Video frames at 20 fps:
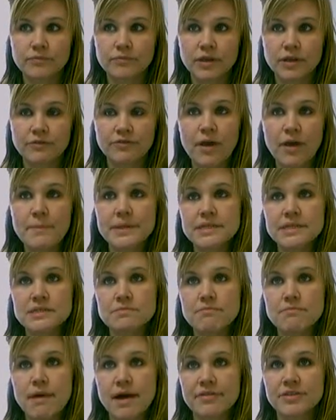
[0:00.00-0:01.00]
feminist
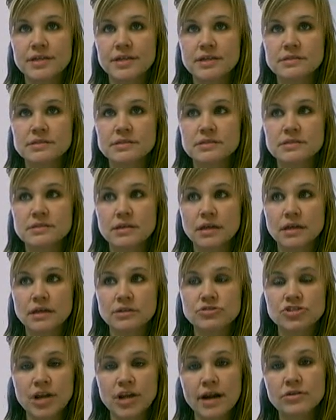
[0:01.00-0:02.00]
methods
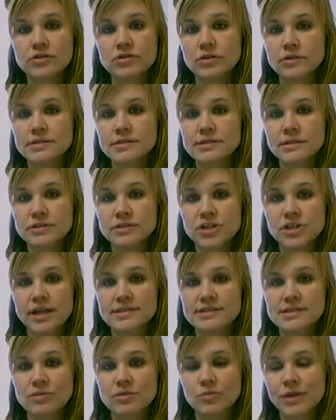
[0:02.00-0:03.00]
in general
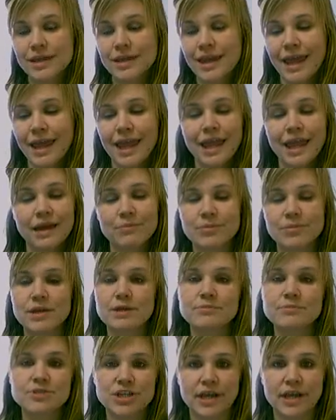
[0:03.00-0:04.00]
suggest that we can't be
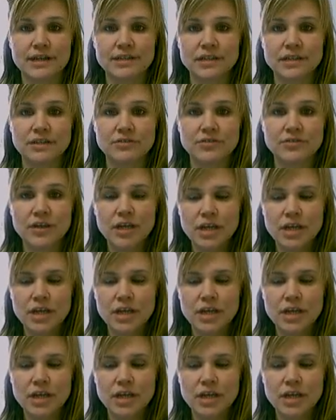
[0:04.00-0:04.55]
objective,